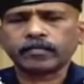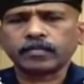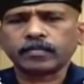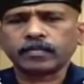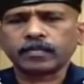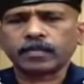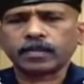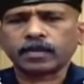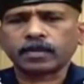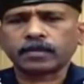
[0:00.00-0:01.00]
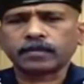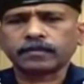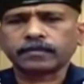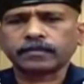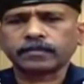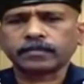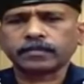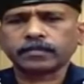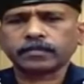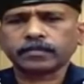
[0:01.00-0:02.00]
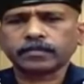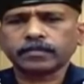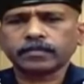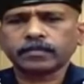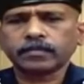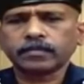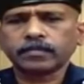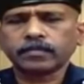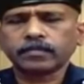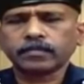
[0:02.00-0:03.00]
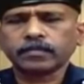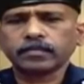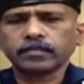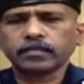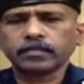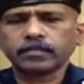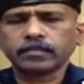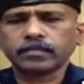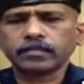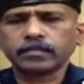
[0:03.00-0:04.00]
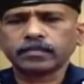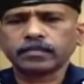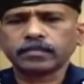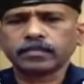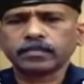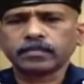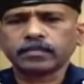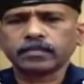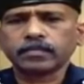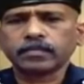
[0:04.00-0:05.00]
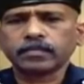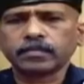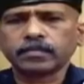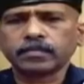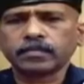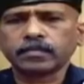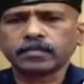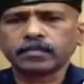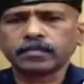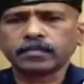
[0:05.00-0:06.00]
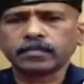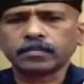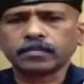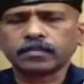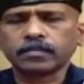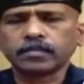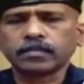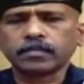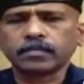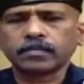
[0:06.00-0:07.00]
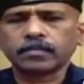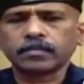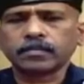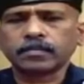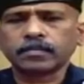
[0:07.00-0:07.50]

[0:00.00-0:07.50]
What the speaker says: (not speaking)